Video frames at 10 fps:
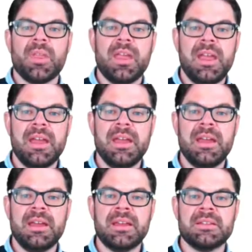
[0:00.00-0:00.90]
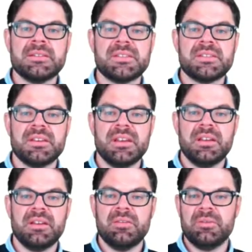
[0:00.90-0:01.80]
and
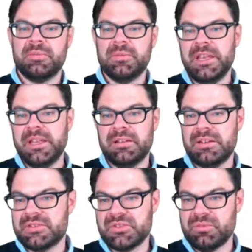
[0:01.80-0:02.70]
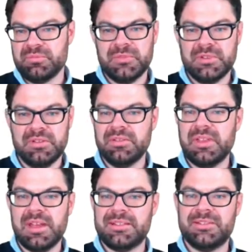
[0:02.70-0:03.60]
uh, we assume
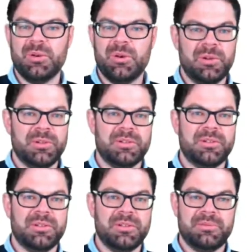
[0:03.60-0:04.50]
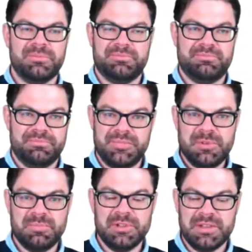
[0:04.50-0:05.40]
that all
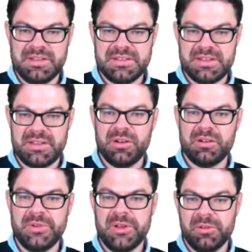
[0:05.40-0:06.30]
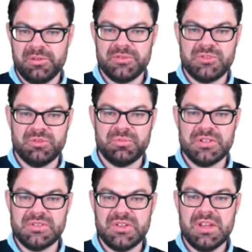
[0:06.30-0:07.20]
people in this economy, all
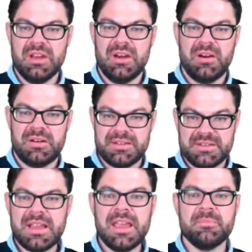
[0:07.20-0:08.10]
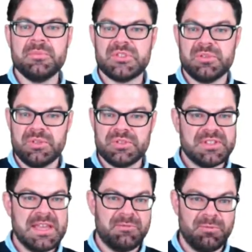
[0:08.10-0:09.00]
consumers, are the same. So we just
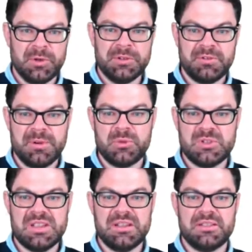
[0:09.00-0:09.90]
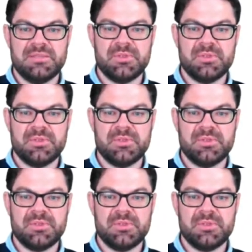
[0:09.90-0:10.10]
have one representative